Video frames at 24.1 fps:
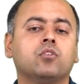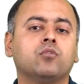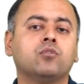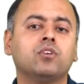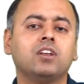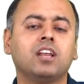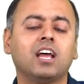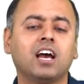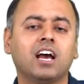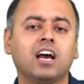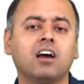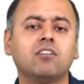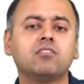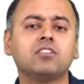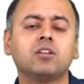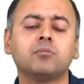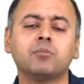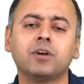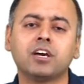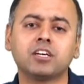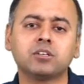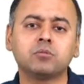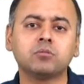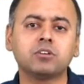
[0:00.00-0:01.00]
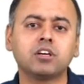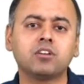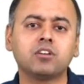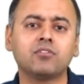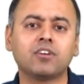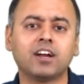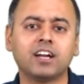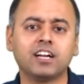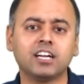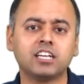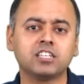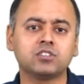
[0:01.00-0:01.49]
We will have the biochemical
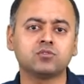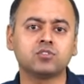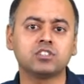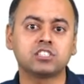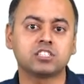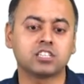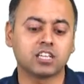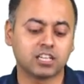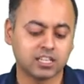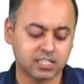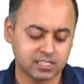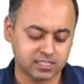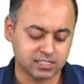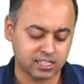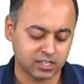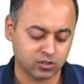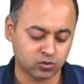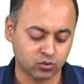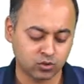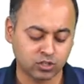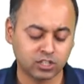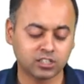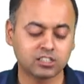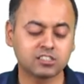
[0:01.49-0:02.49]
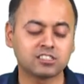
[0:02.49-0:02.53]
findings which tell us that okay,